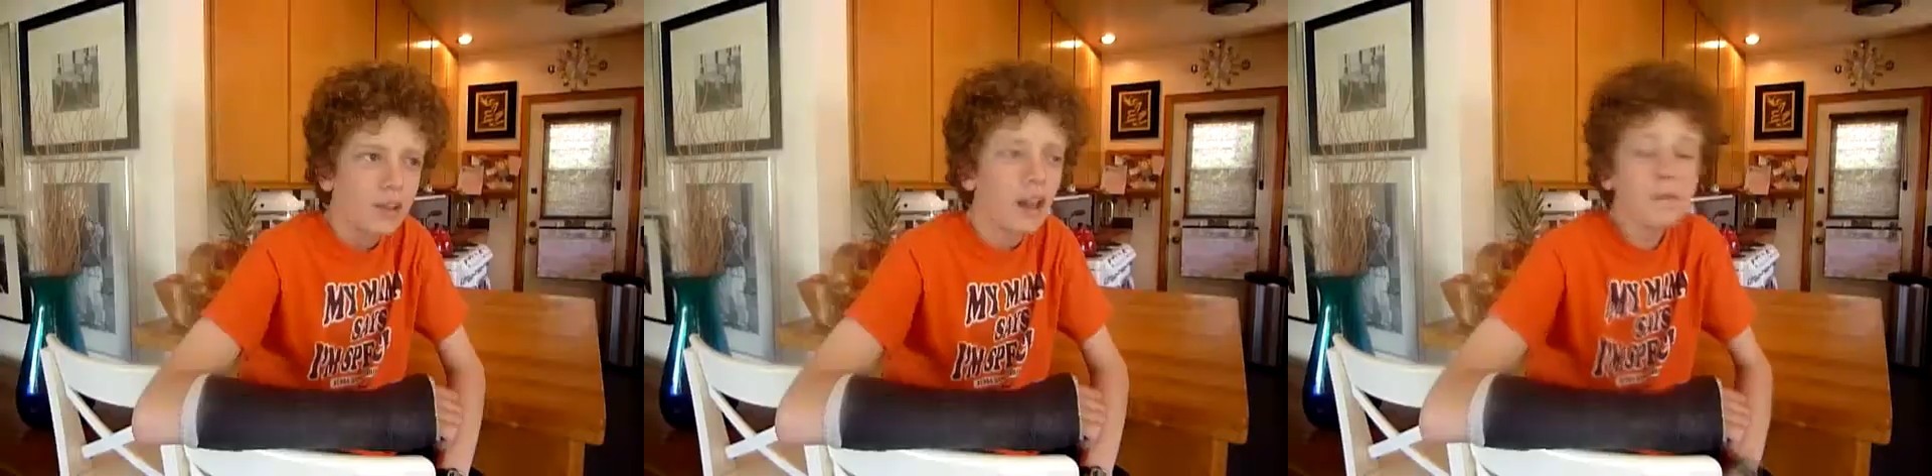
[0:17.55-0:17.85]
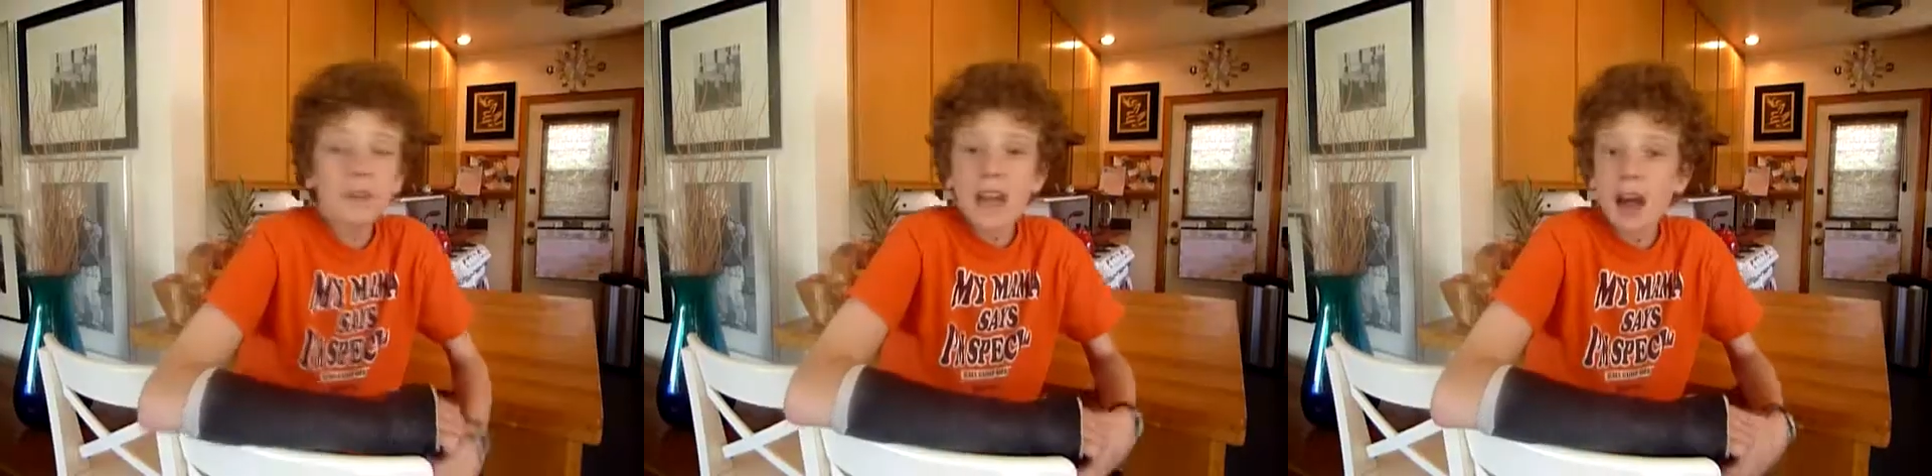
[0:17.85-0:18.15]
Well,
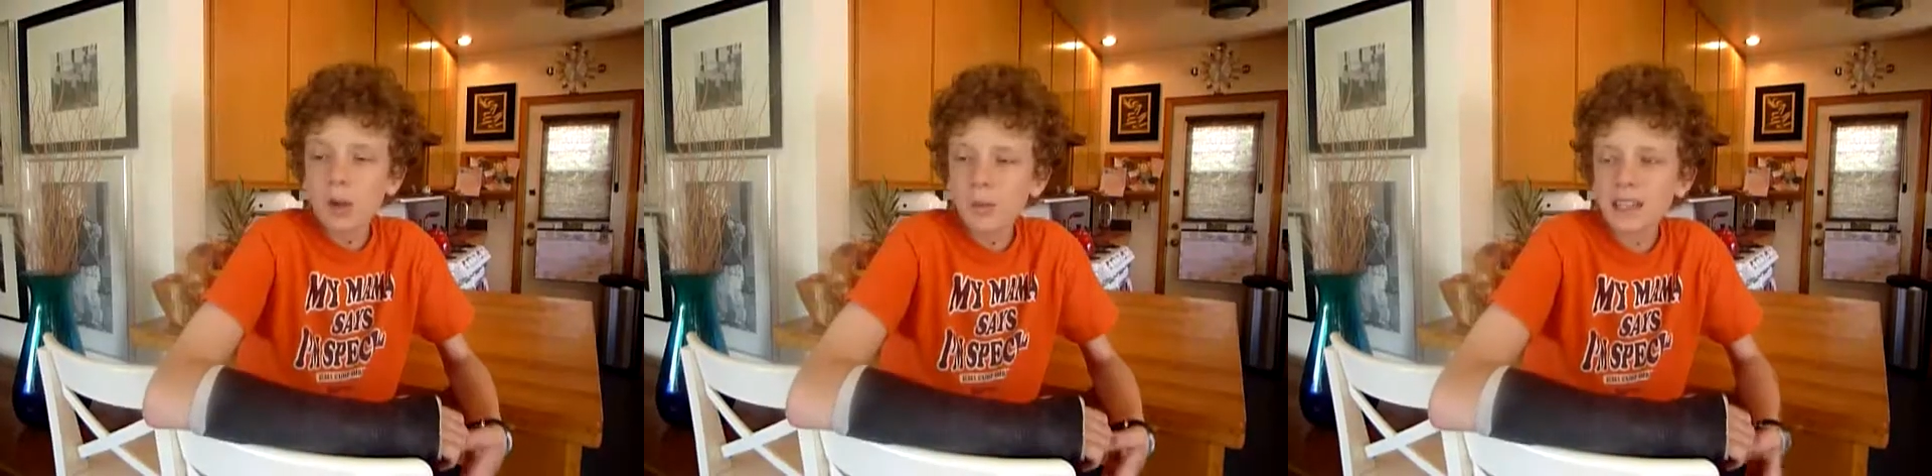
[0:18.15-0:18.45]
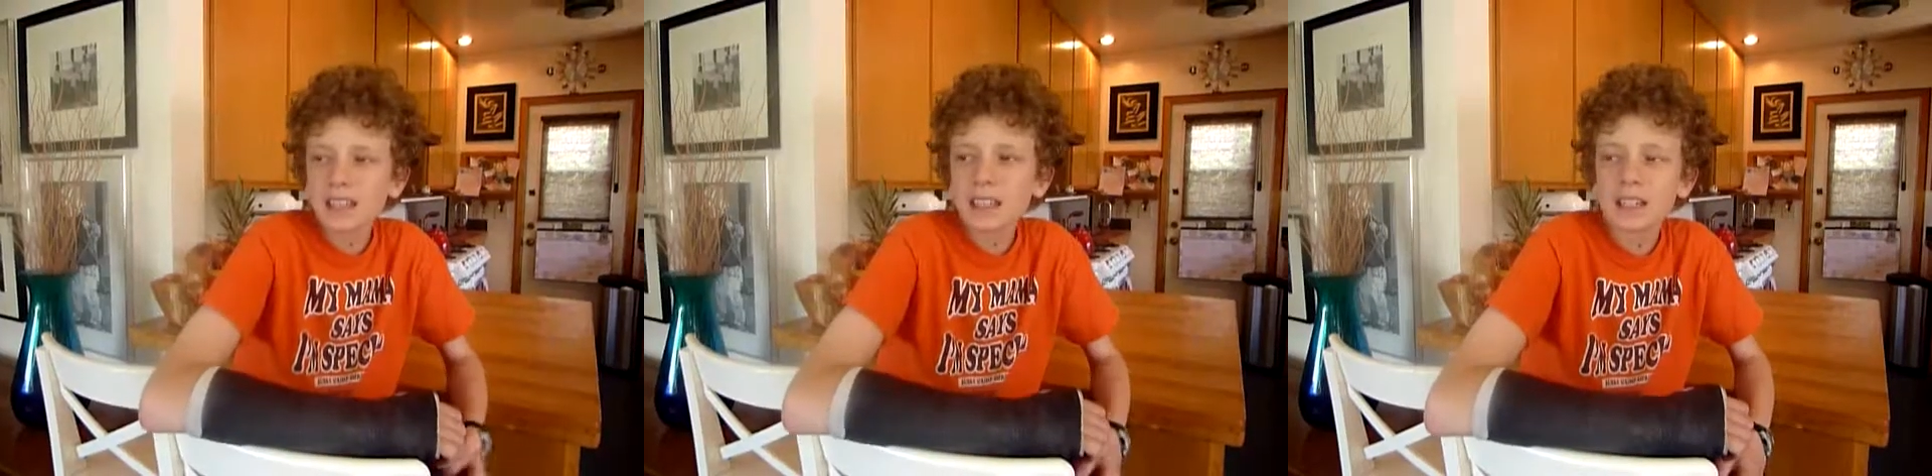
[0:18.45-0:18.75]
I've been
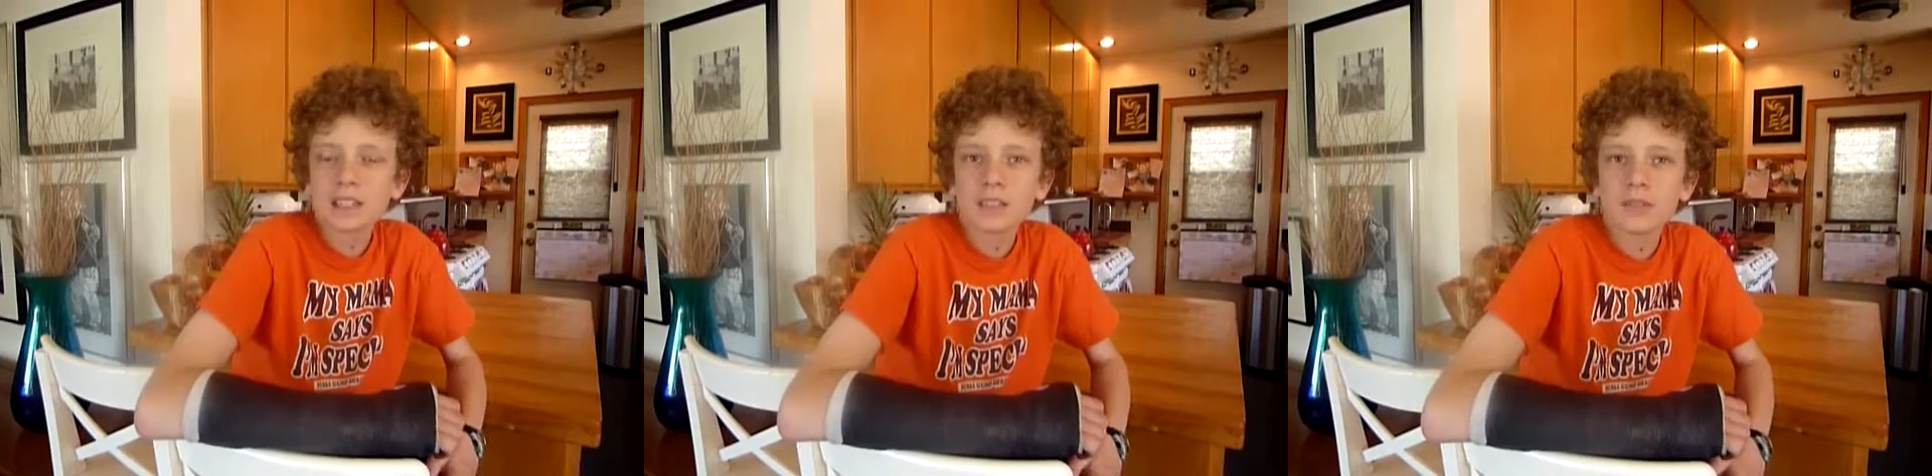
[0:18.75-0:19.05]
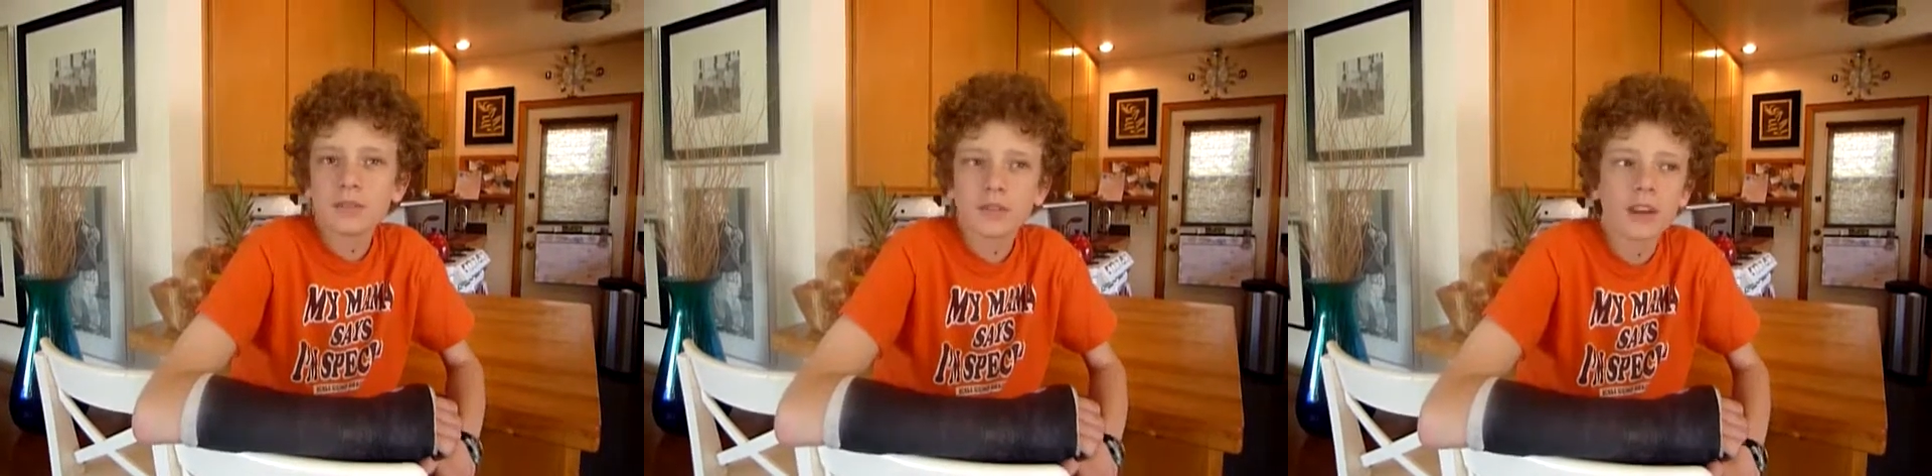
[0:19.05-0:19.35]
helping in the
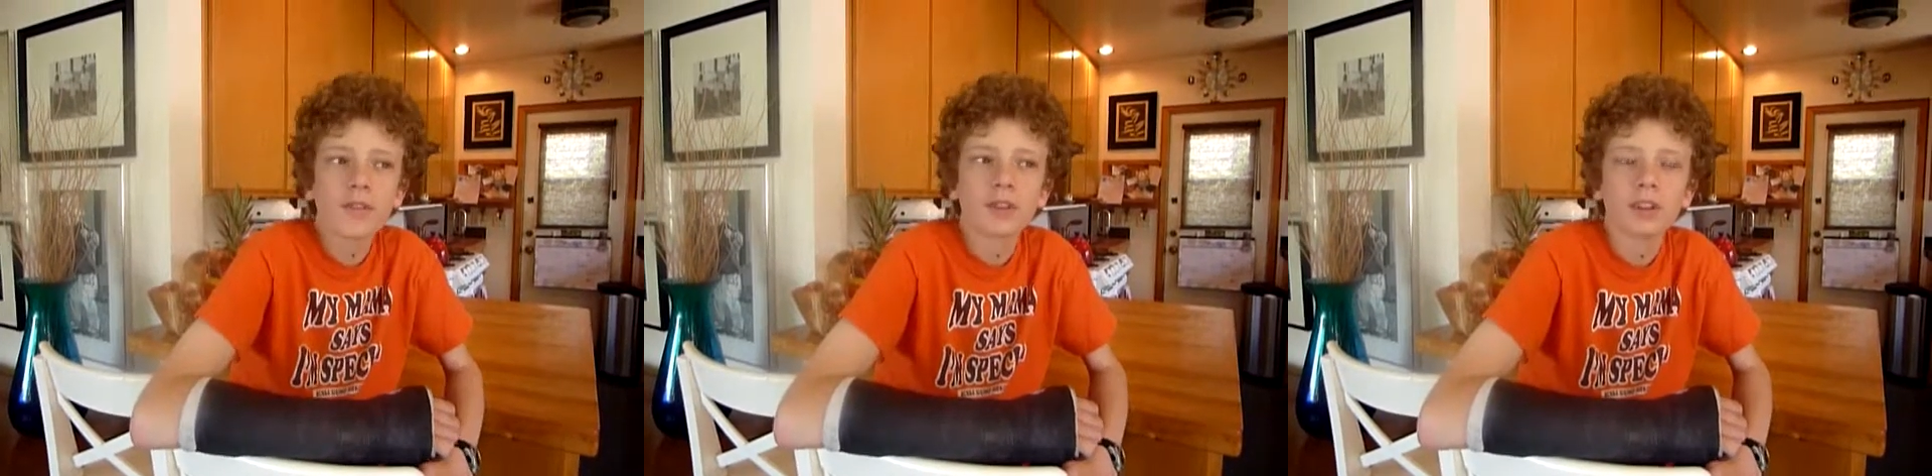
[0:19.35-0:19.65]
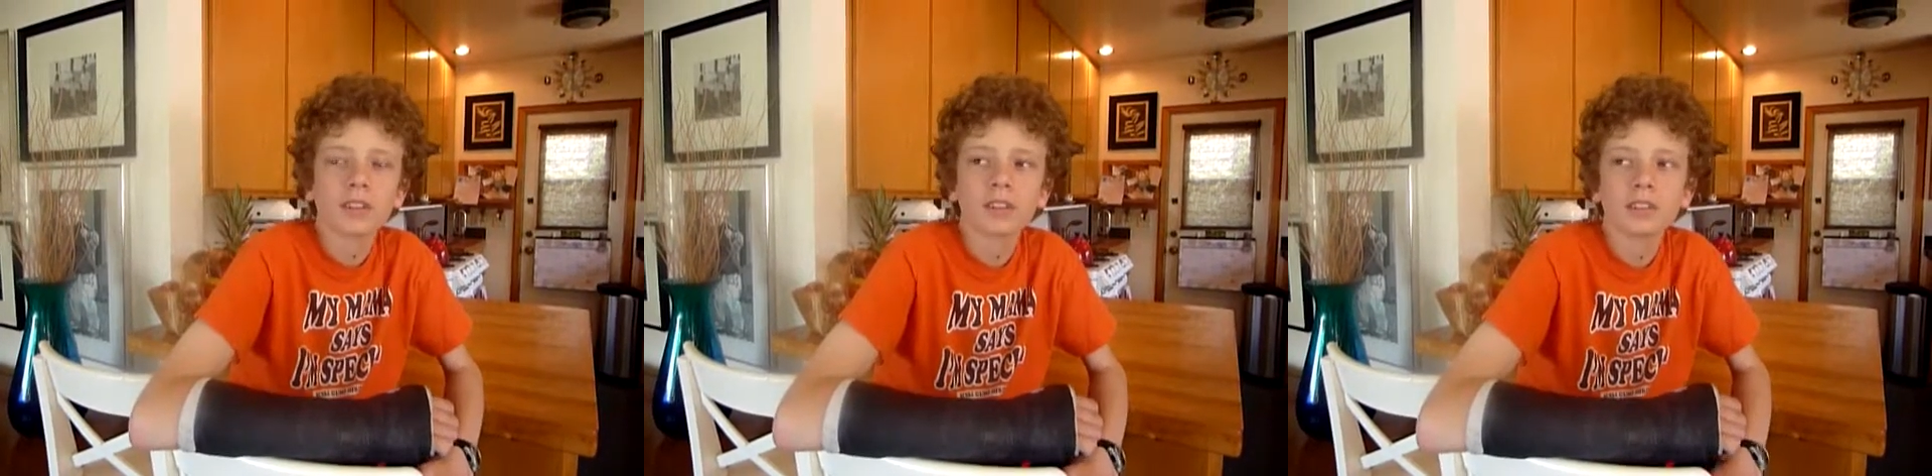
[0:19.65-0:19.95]
kitchen forever.